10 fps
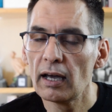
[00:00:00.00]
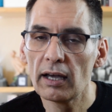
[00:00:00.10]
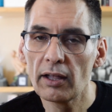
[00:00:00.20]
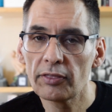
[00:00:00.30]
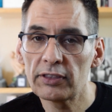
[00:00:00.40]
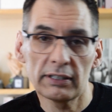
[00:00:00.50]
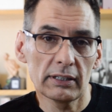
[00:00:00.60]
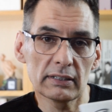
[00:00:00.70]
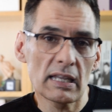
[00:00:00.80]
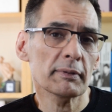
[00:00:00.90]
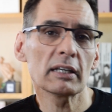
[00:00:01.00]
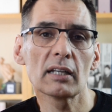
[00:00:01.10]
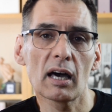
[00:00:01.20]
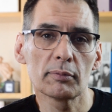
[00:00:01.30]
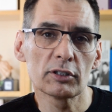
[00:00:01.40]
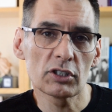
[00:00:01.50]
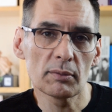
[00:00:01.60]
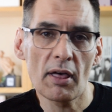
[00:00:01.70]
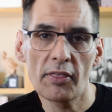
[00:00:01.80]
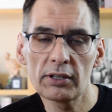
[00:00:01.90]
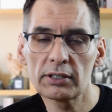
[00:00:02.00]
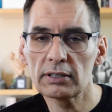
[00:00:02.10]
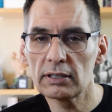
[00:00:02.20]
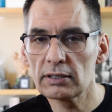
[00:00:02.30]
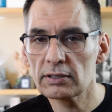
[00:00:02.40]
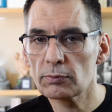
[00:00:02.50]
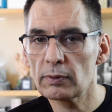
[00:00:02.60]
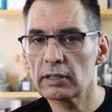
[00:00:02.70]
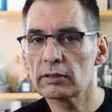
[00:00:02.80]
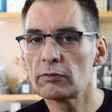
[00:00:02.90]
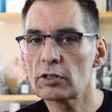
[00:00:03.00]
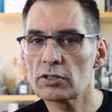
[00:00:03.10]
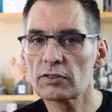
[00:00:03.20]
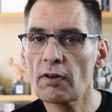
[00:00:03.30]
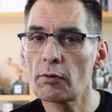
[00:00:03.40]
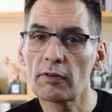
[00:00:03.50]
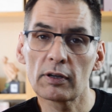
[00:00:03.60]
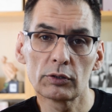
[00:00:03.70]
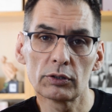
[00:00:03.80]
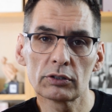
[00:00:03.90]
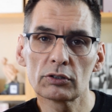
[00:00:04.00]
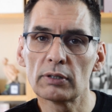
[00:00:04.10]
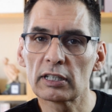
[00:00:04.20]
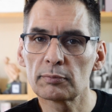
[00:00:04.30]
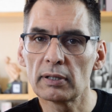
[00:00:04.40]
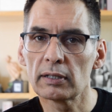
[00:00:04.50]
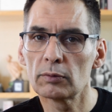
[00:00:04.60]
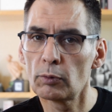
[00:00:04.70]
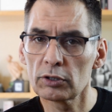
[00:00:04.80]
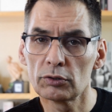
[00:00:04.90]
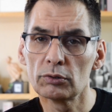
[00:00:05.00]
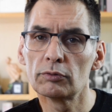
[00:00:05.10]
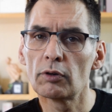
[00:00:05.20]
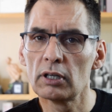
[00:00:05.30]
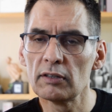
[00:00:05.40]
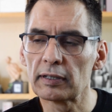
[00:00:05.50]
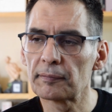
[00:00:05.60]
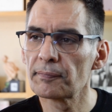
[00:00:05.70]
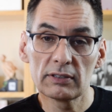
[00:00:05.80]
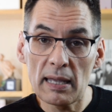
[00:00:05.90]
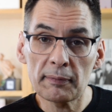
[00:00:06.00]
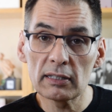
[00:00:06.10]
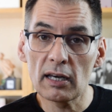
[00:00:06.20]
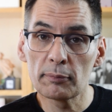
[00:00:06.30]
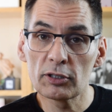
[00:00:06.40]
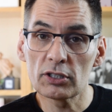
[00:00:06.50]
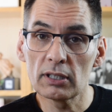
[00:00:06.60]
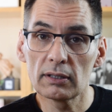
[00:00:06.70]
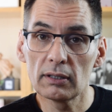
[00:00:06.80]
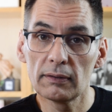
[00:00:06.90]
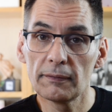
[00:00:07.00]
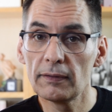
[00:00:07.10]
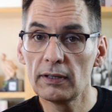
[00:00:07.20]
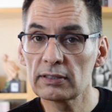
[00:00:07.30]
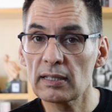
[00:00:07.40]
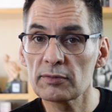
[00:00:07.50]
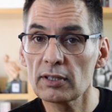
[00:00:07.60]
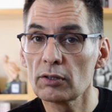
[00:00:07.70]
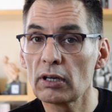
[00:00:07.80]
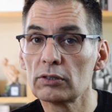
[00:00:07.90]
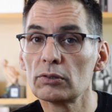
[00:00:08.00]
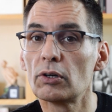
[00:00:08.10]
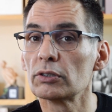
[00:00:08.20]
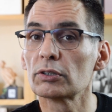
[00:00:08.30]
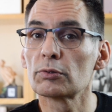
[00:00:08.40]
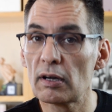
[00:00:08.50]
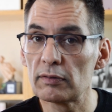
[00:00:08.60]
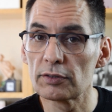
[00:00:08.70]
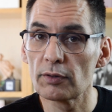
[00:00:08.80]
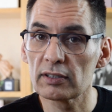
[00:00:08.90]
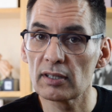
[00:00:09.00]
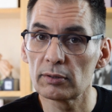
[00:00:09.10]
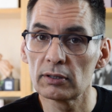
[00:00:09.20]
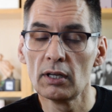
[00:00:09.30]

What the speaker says: And the Napkin-RPG method is one which is very, very good to explain what you do for a living. The Napkin-RPG is something you can do on your travels, for example.